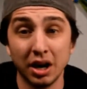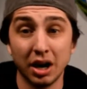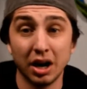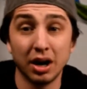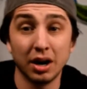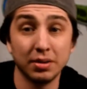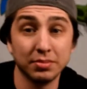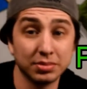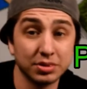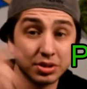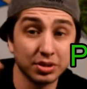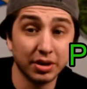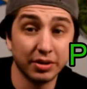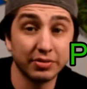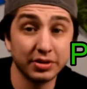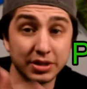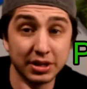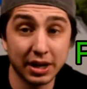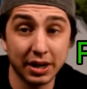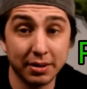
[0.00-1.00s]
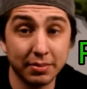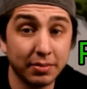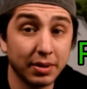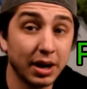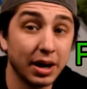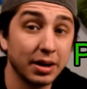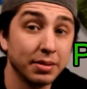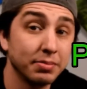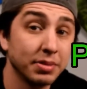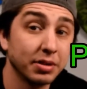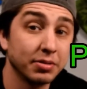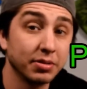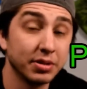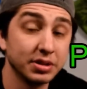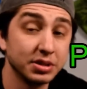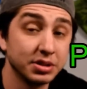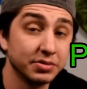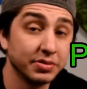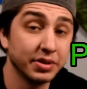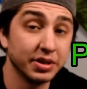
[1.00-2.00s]
So every time I make one
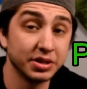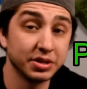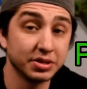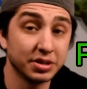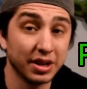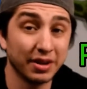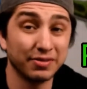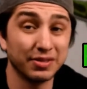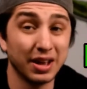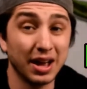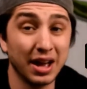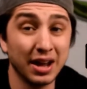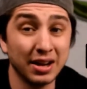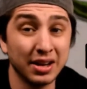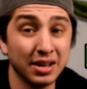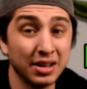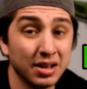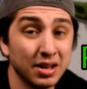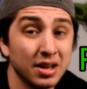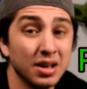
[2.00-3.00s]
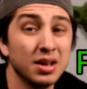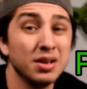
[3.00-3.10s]
of these videos, I have to edit.